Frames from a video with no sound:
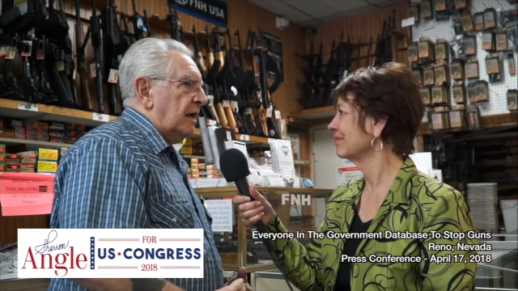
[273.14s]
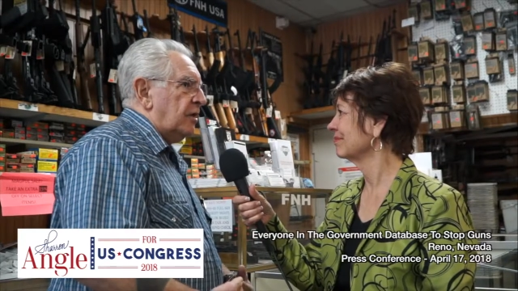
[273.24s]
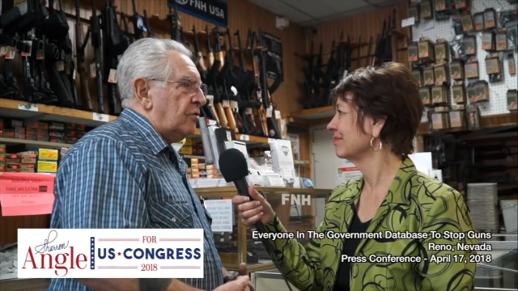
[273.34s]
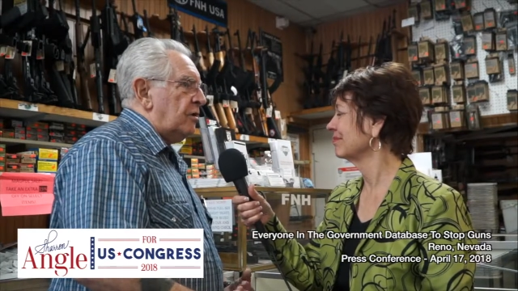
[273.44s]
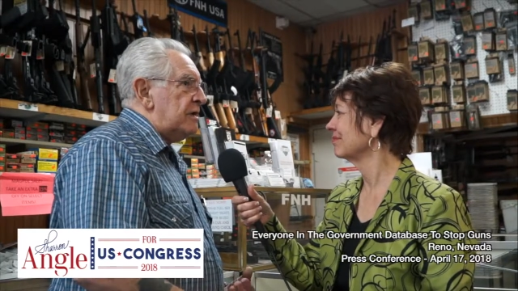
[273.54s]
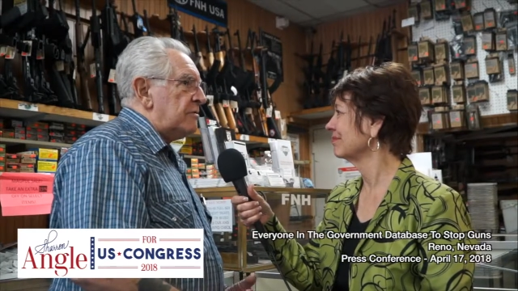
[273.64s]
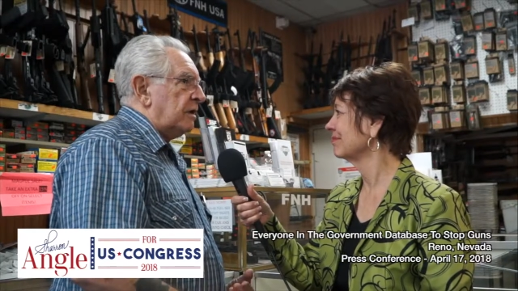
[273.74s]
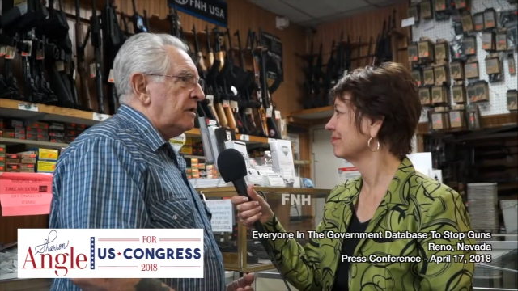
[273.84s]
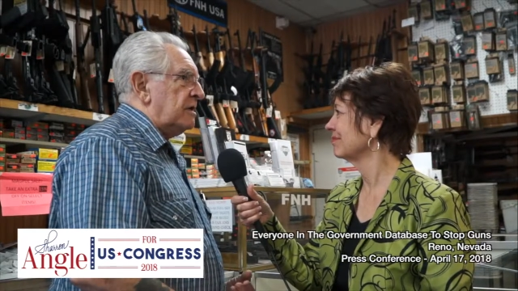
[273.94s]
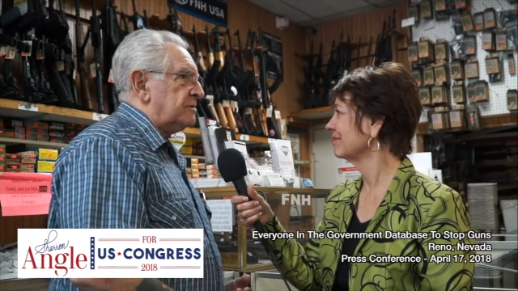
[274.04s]
Speaker 1: according to our
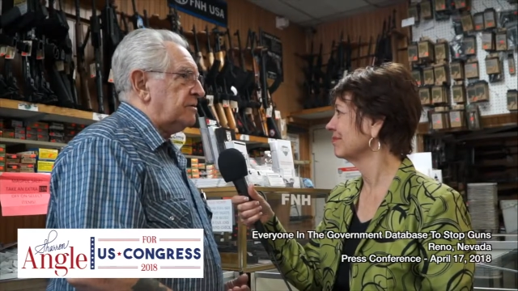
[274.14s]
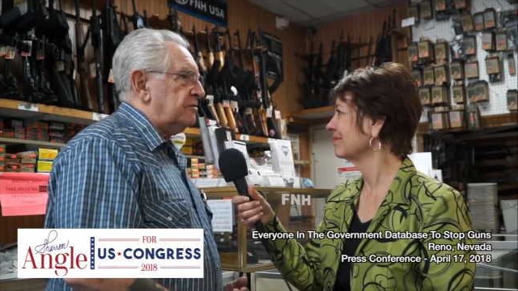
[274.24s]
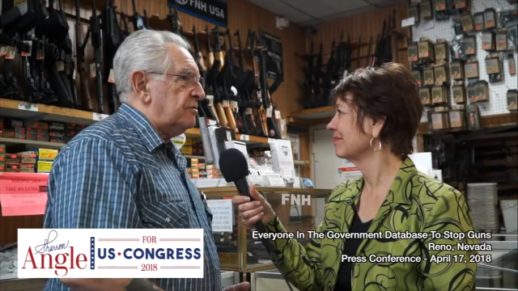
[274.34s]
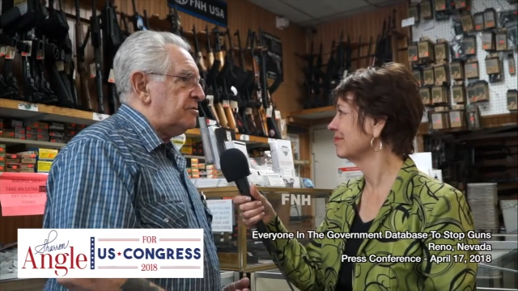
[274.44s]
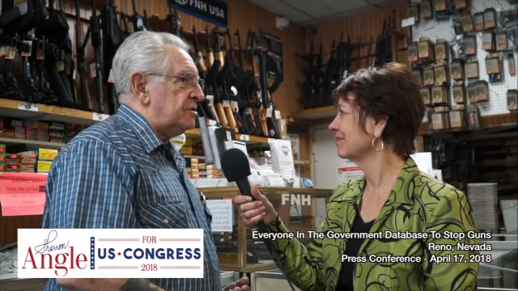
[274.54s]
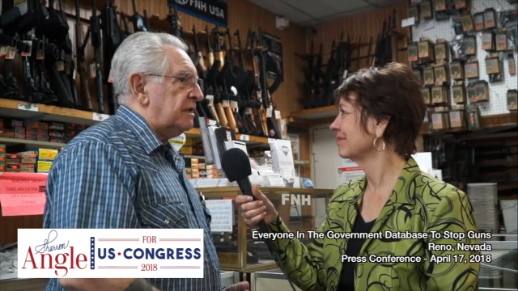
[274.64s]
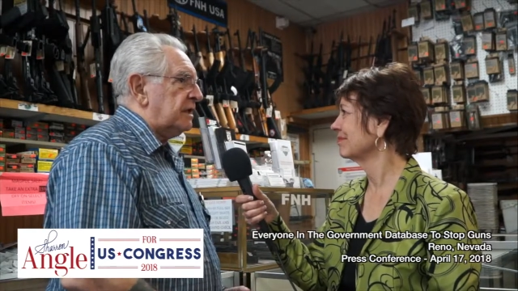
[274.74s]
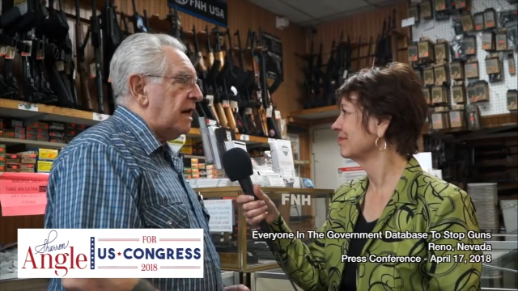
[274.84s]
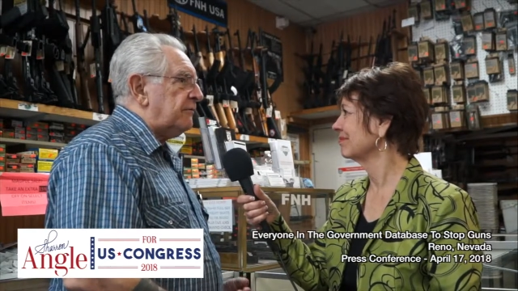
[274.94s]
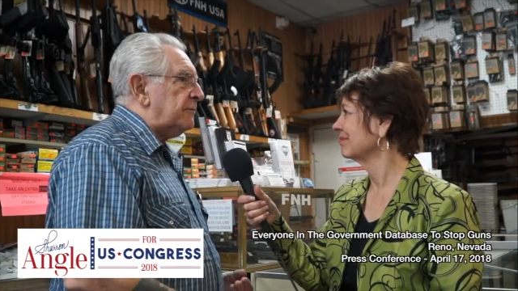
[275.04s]
Constitution, the
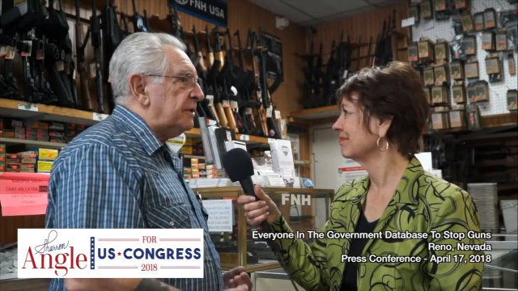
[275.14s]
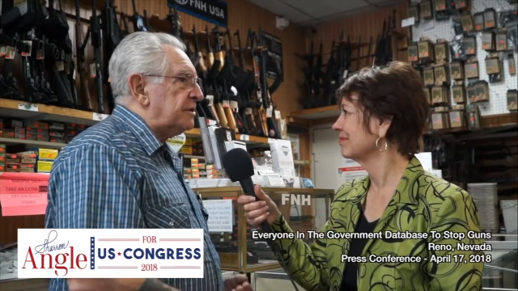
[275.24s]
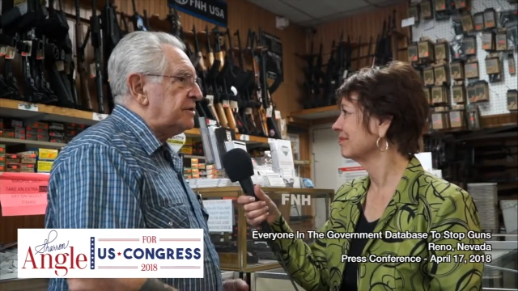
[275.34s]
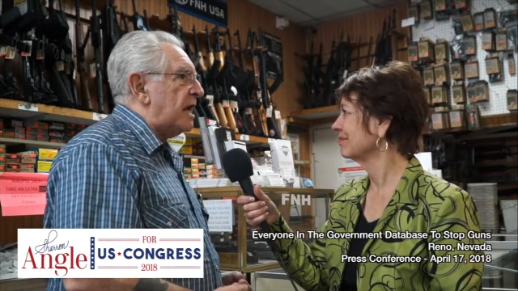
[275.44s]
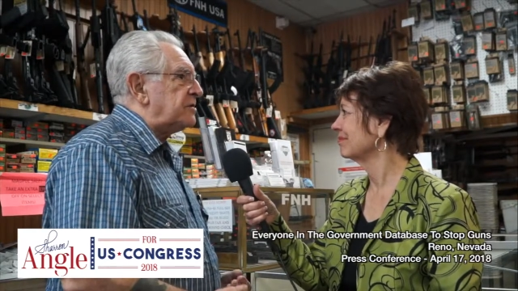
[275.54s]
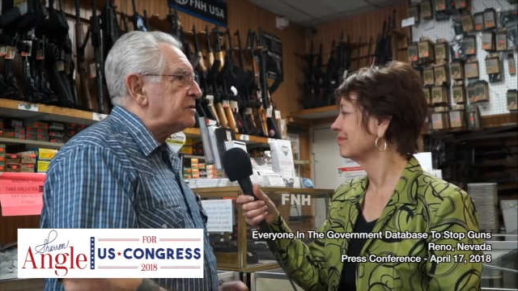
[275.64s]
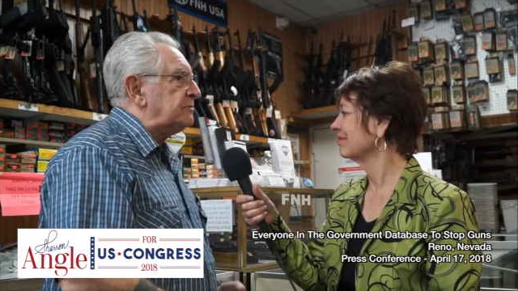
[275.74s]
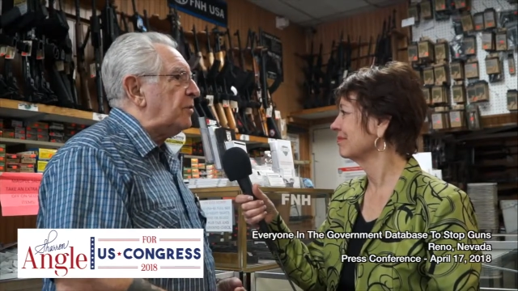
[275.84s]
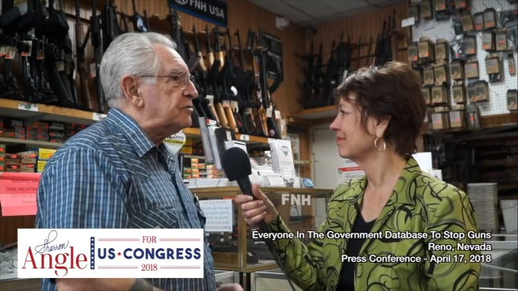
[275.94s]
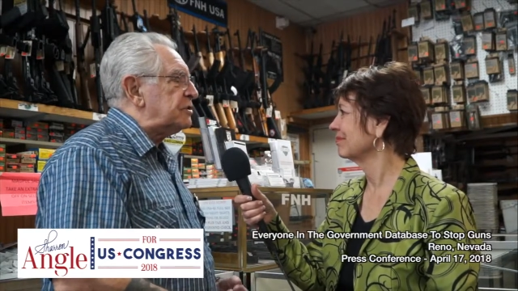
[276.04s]
government is not
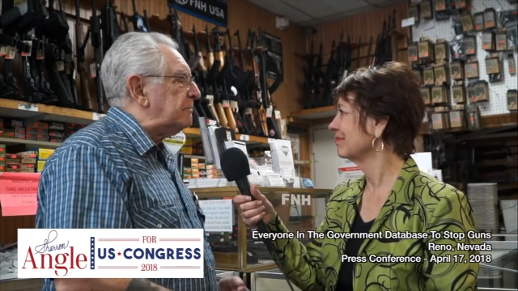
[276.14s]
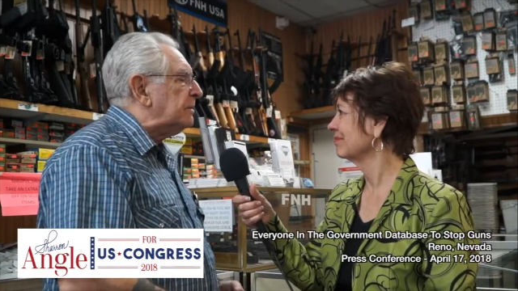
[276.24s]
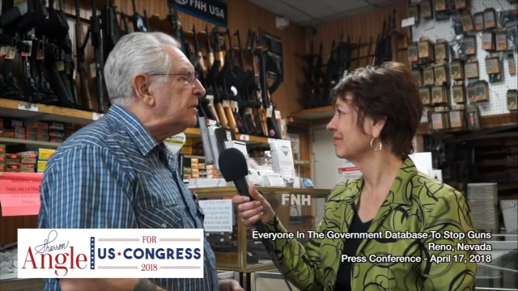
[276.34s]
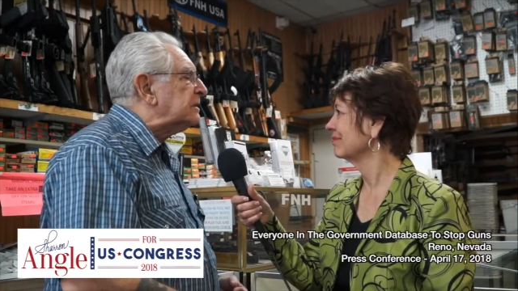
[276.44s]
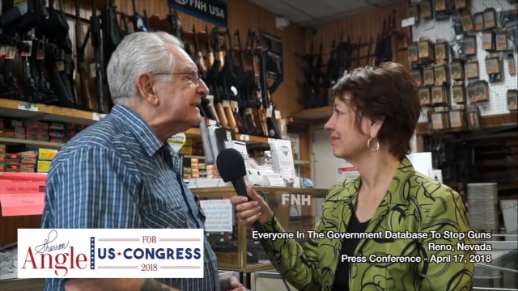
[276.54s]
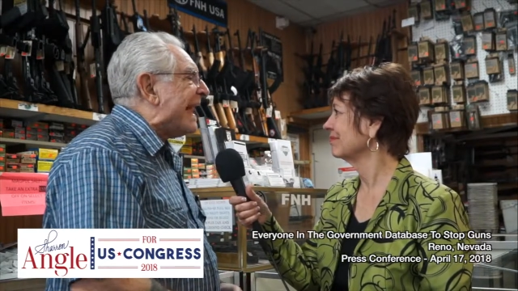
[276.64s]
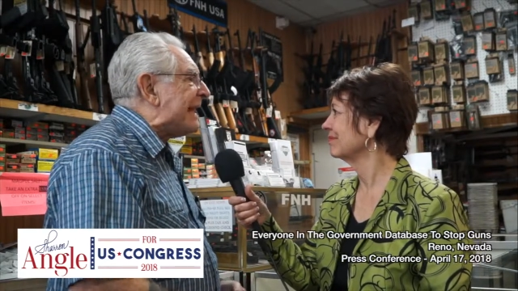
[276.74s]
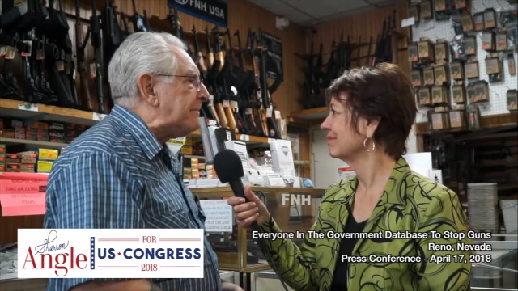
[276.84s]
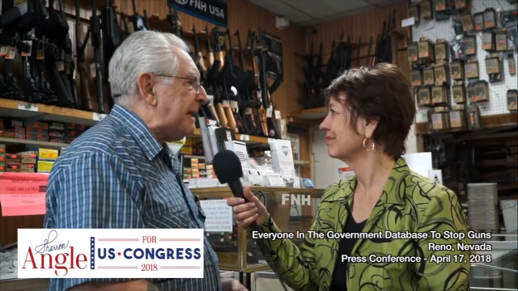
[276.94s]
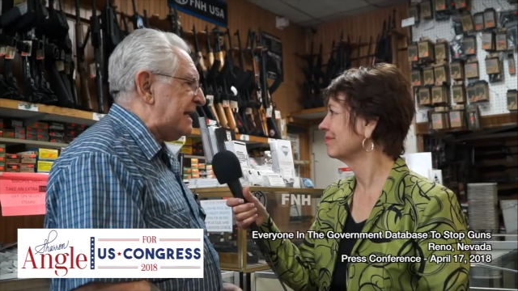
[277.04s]
supposed to build
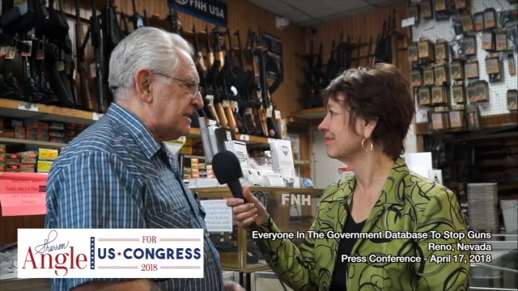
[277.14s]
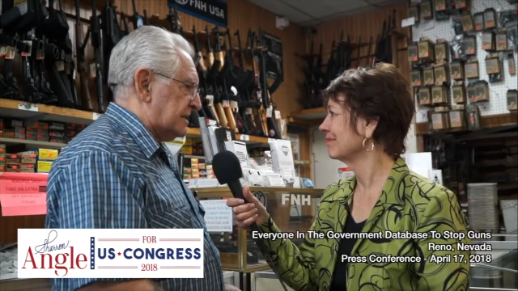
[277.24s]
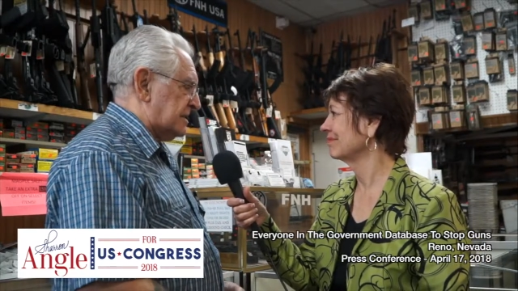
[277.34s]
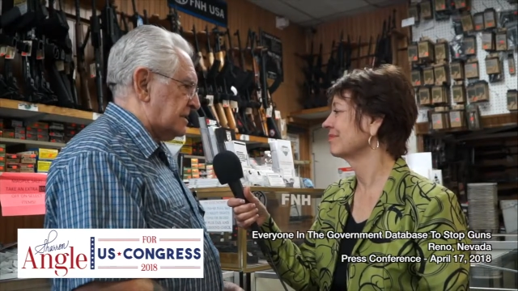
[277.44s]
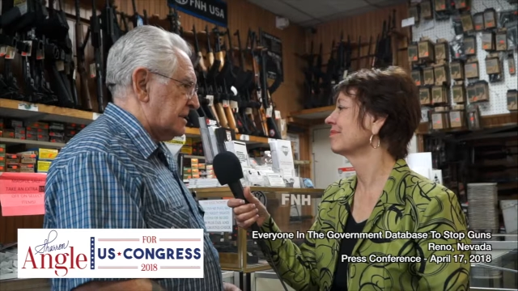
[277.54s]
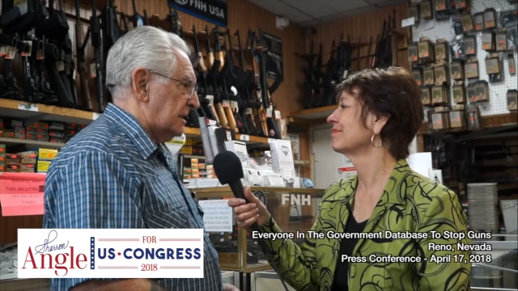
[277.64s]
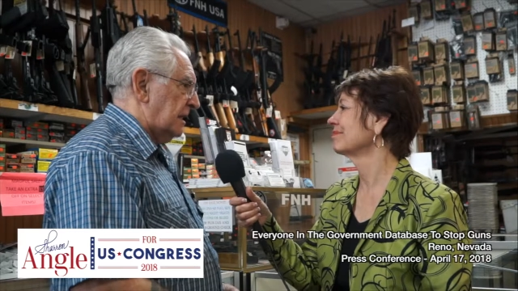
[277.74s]
databases